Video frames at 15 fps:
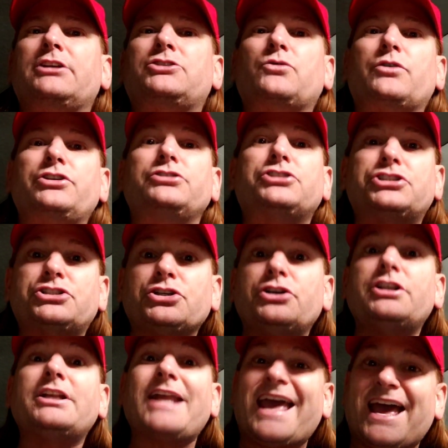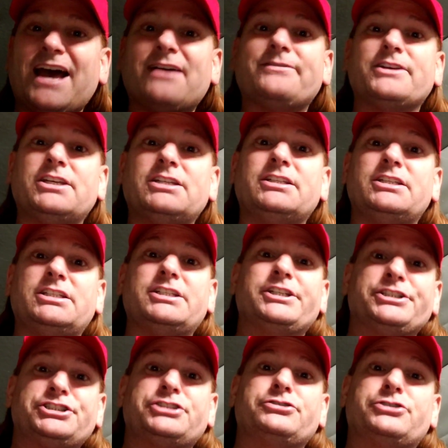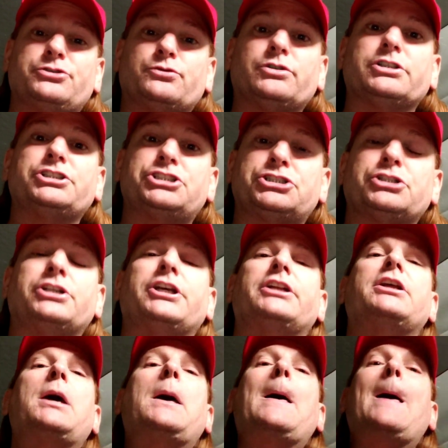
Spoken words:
to where you shouldn't have any issues. You really shouldn't.